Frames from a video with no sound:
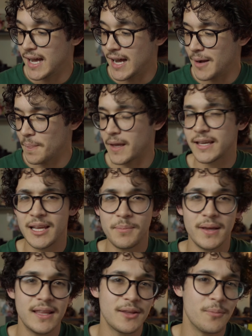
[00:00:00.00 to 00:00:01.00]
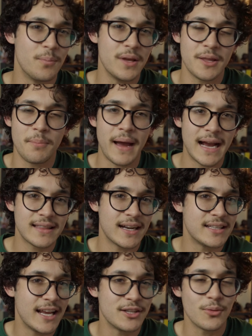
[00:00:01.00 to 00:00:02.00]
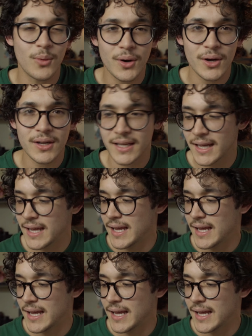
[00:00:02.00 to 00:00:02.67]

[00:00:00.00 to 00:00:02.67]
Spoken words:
I keep it in the bag that I take to work,